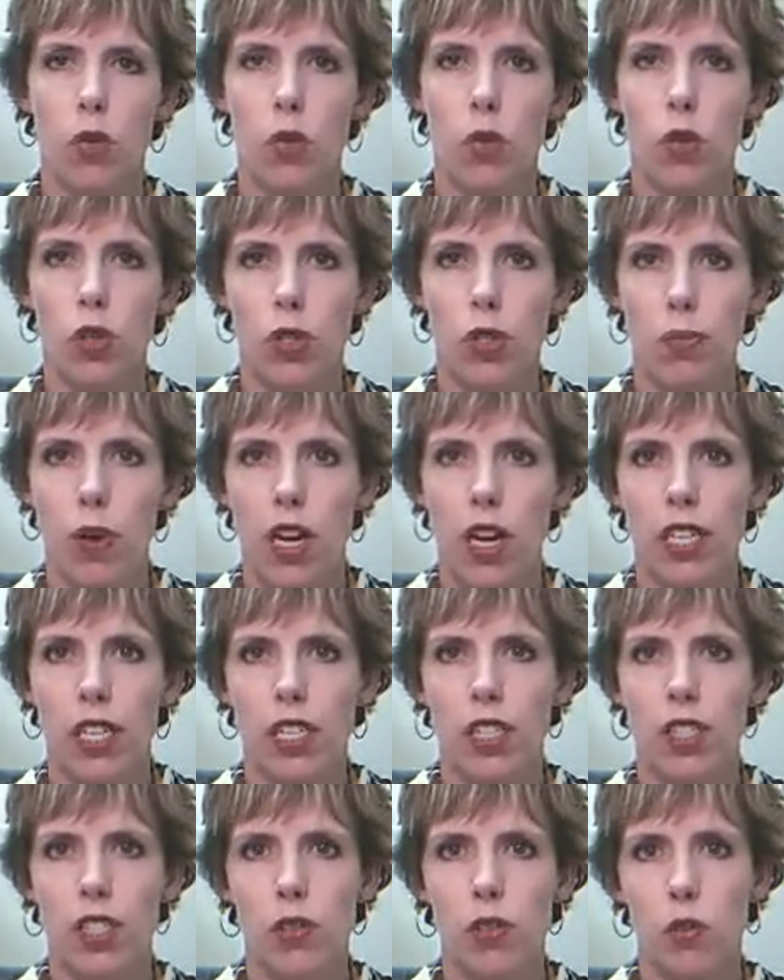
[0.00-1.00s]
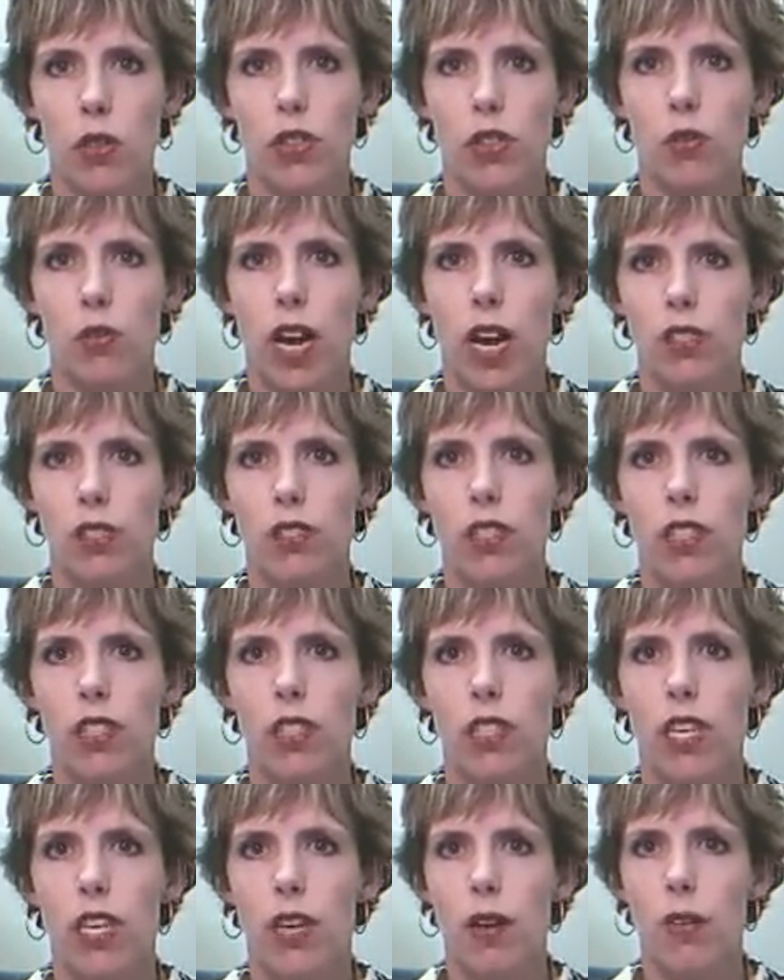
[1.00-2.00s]
correspondence, which will
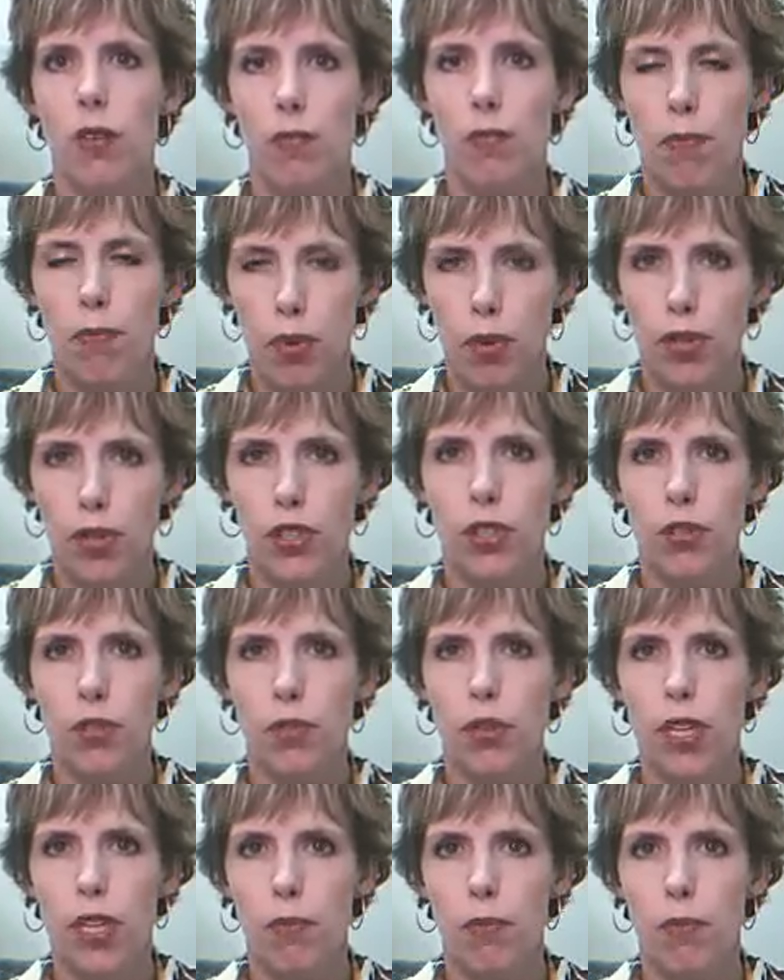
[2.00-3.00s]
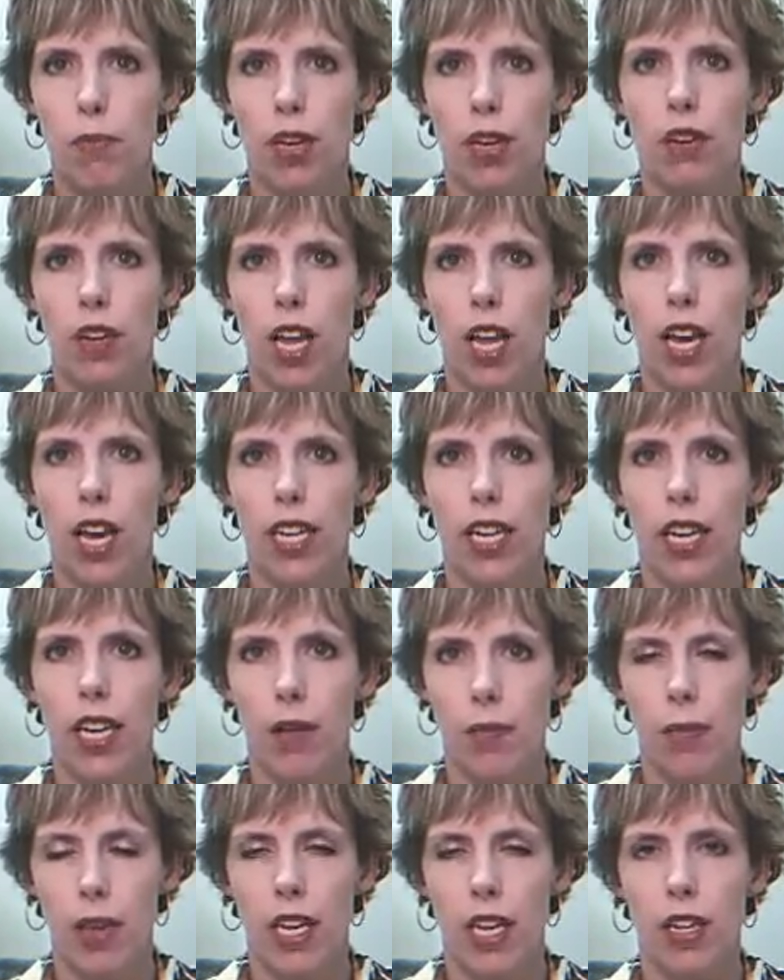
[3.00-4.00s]
actually put you in a better light
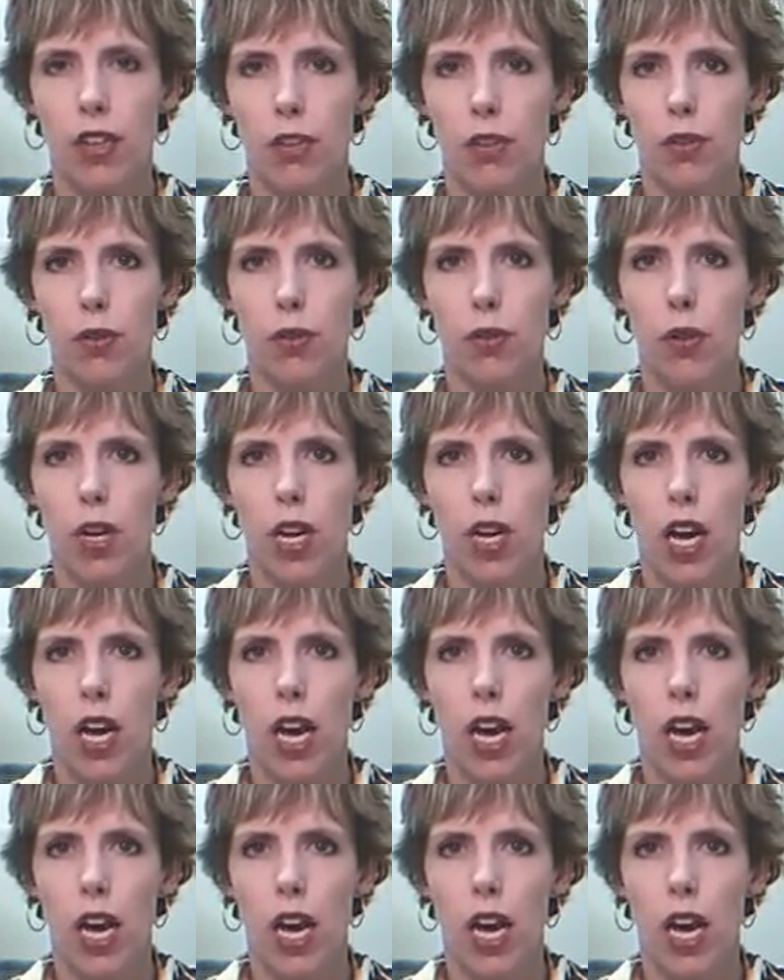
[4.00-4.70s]
and make you